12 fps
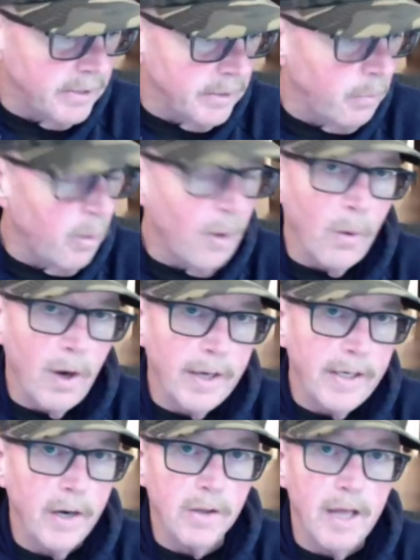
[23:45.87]
point where I
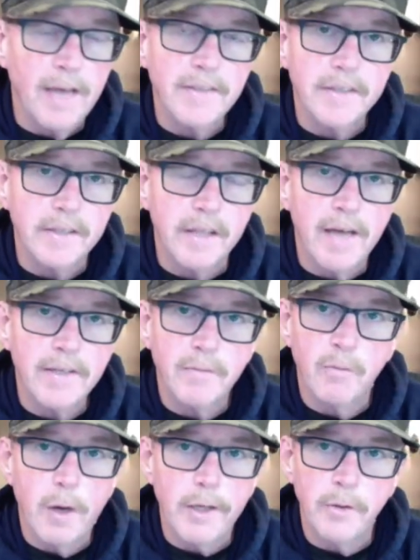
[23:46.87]
care less and less of
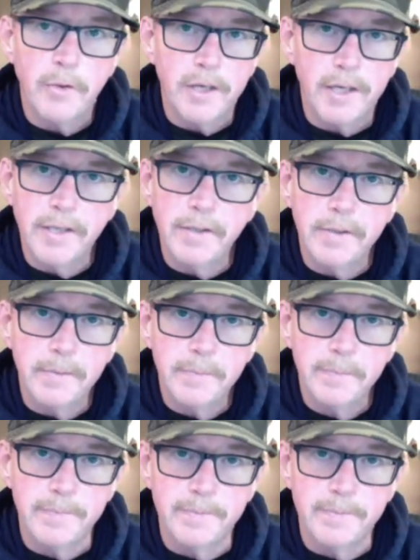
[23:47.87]
what you think.